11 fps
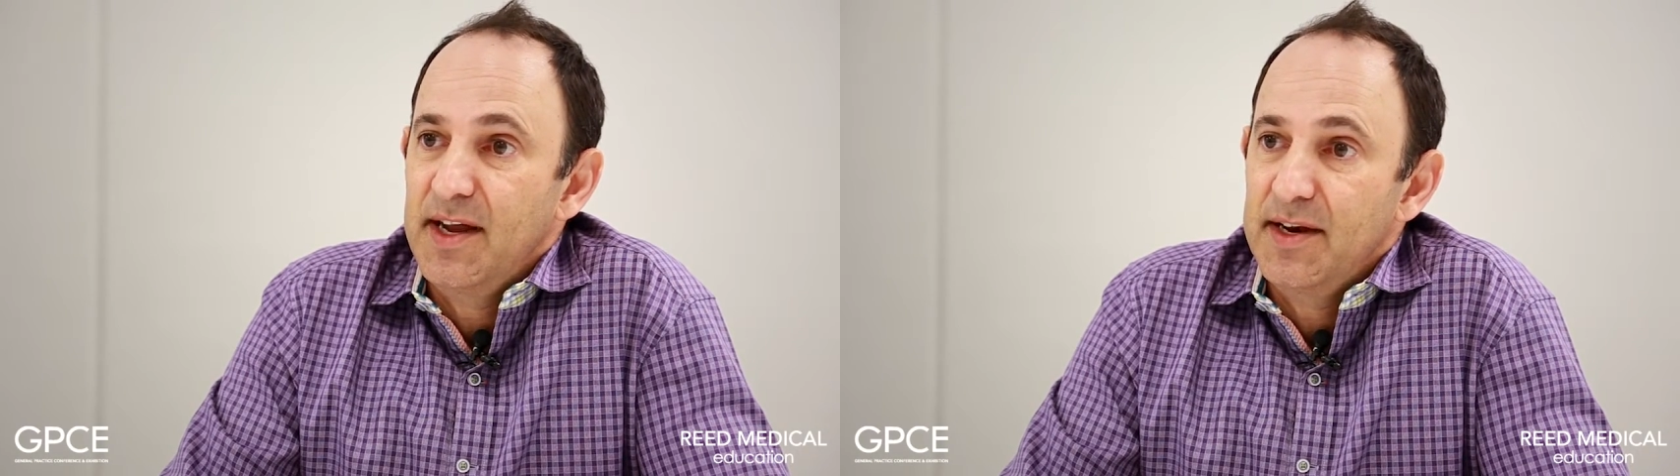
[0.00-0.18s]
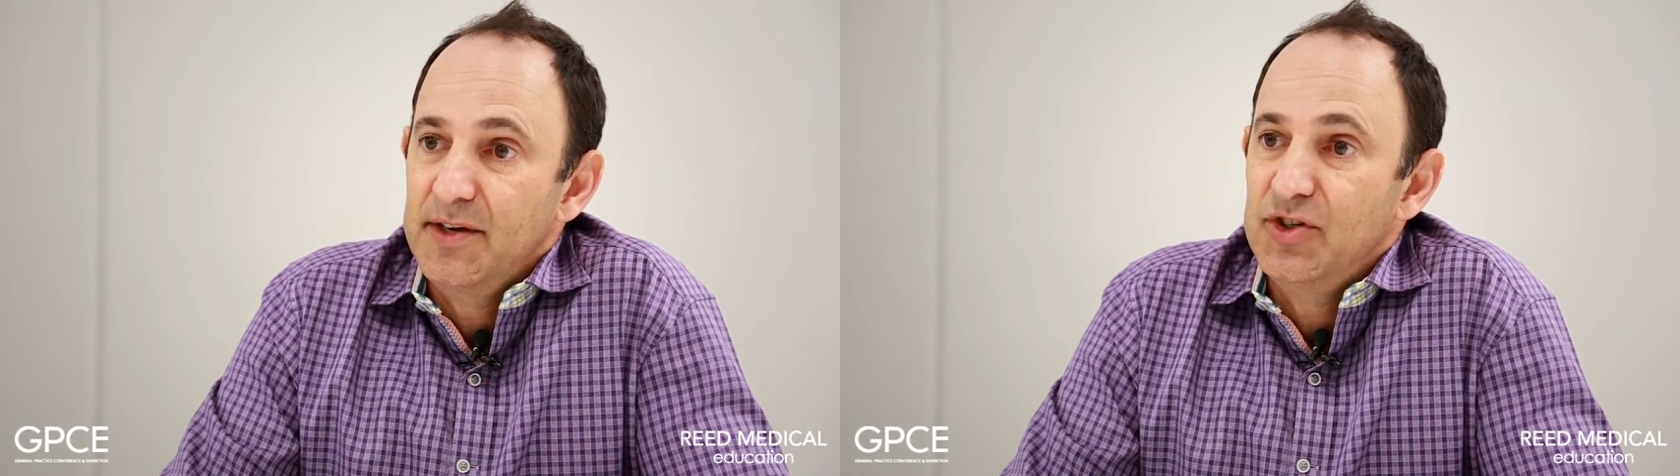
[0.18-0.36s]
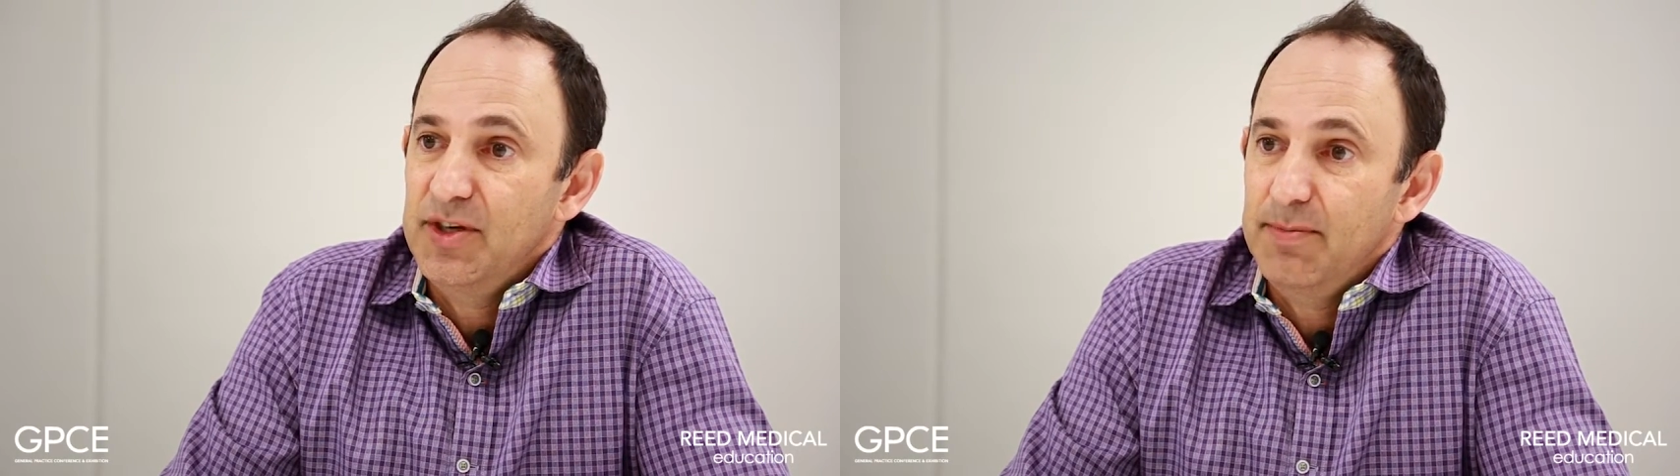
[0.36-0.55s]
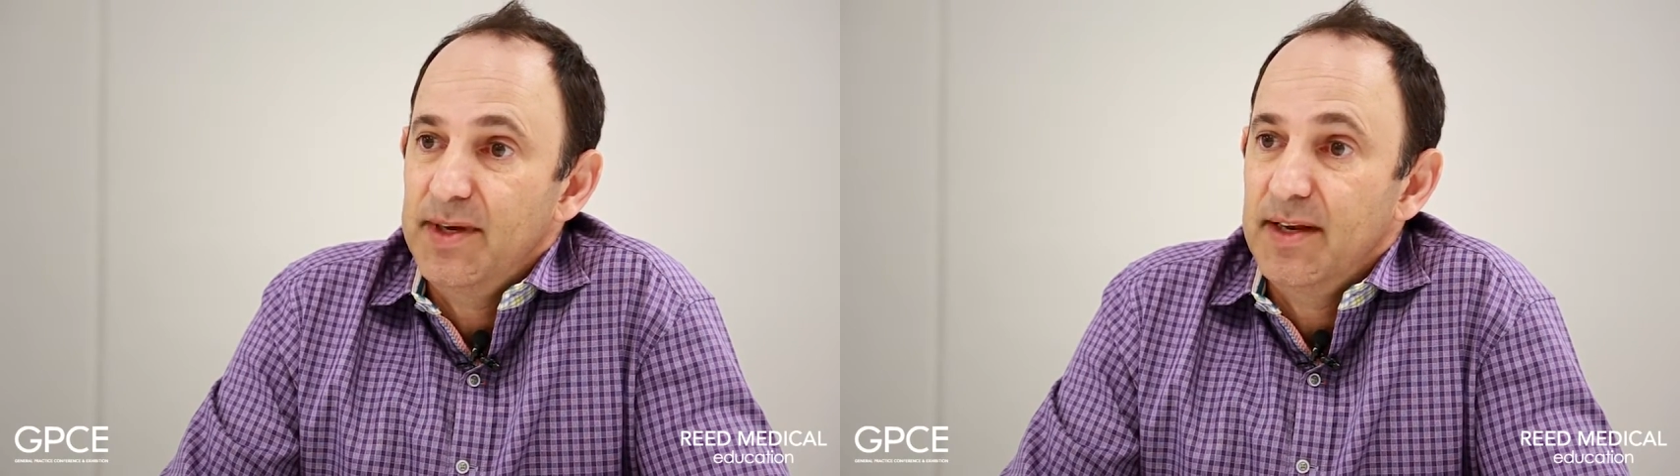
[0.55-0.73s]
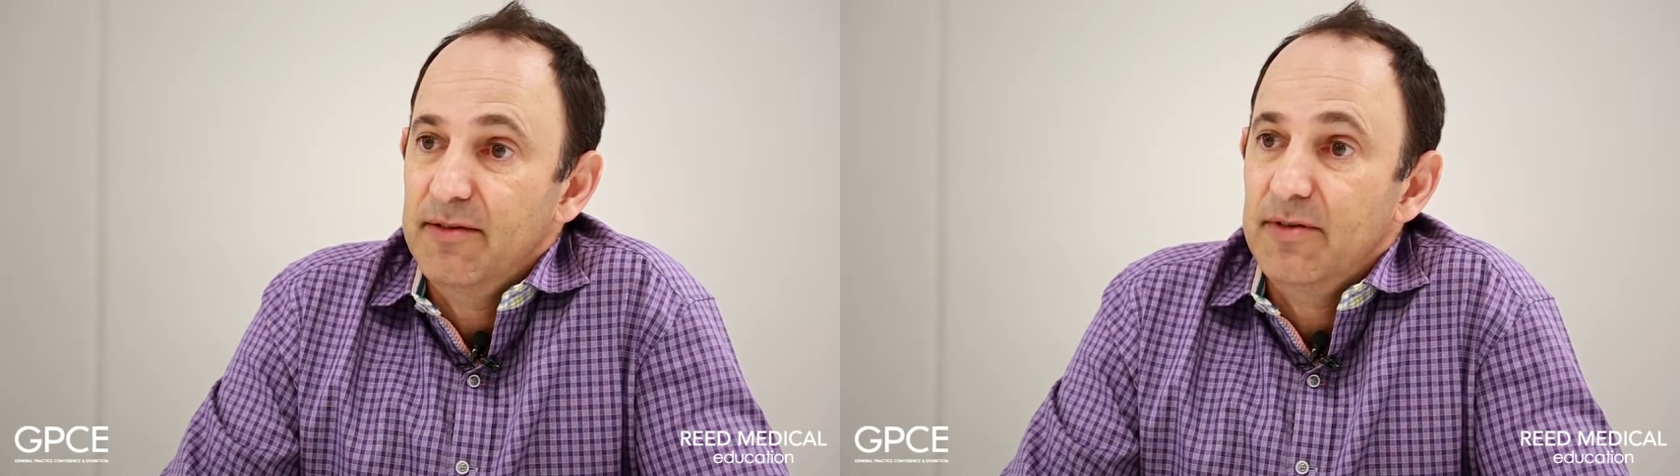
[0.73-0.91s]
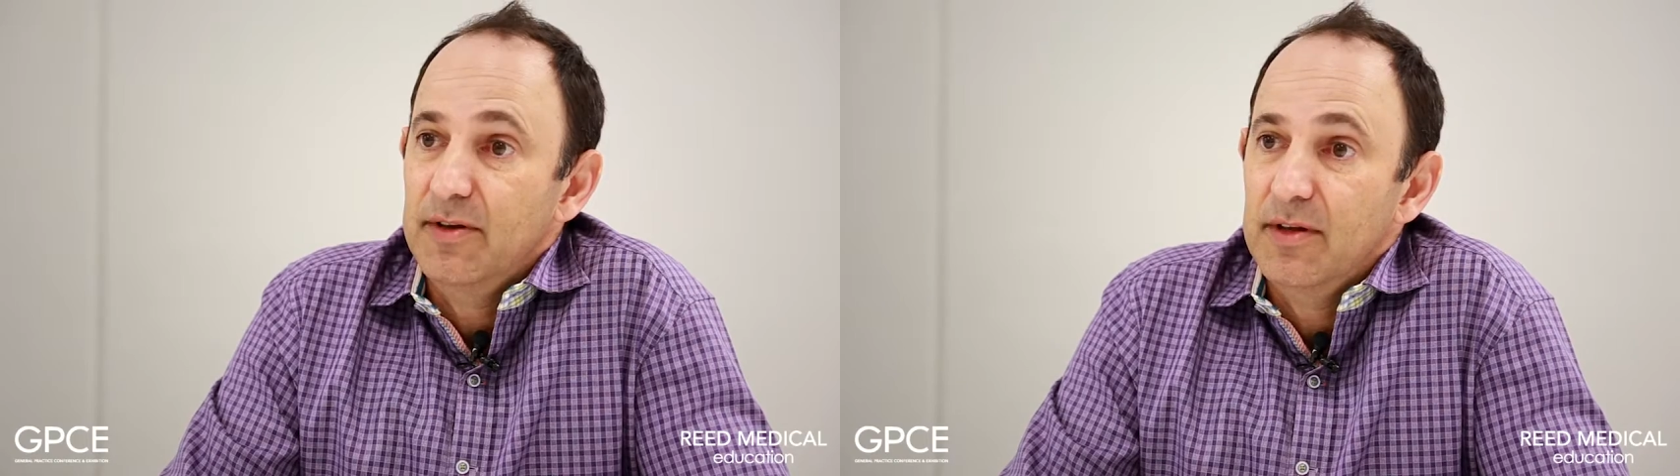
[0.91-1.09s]
at a GP
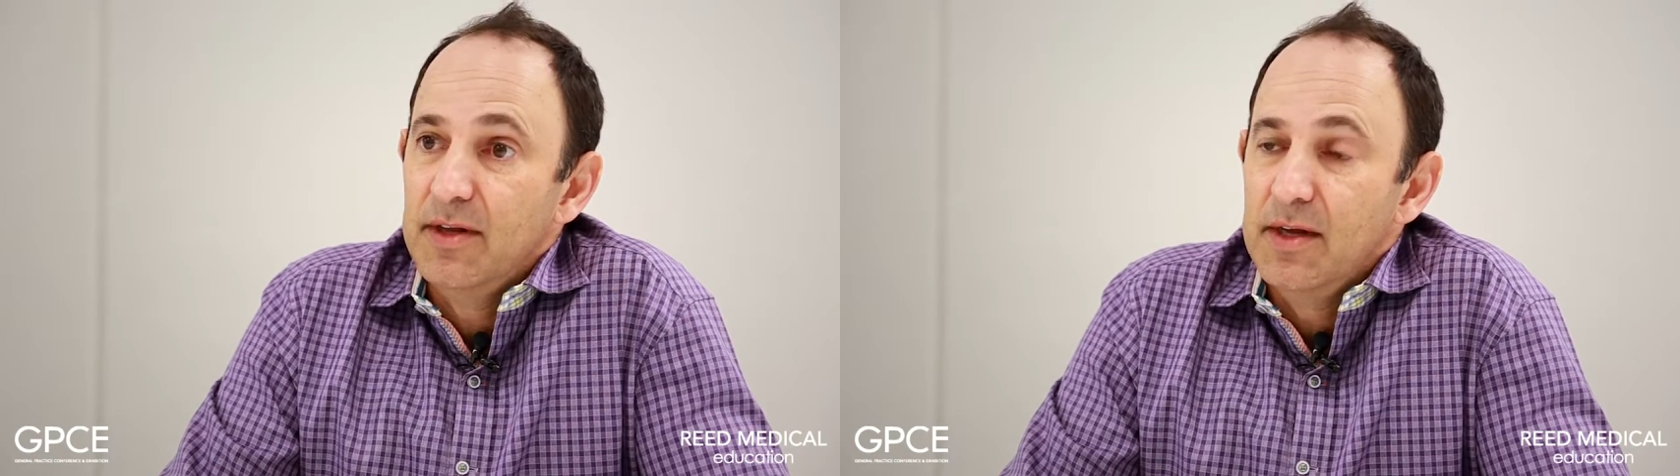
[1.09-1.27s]
level.